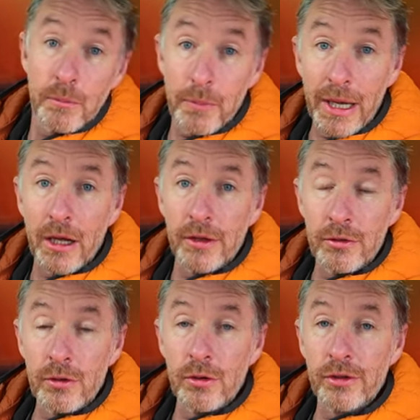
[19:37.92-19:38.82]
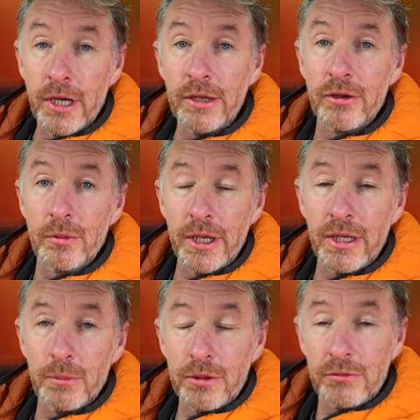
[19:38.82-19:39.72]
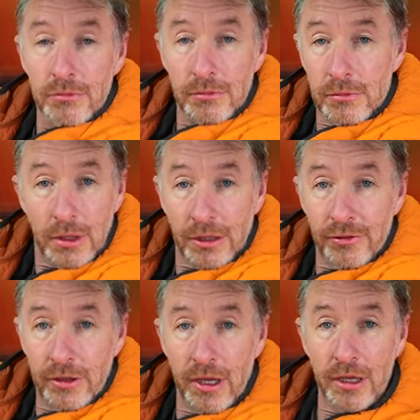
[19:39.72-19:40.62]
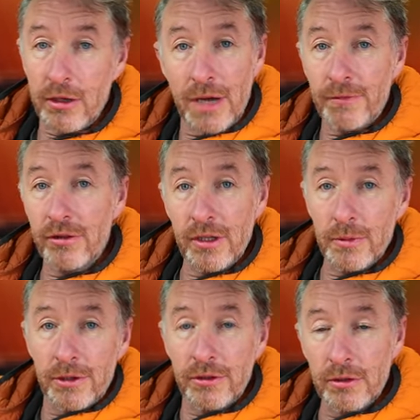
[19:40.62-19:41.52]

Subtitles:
back on the road and away. But that's the thing you have to deal with.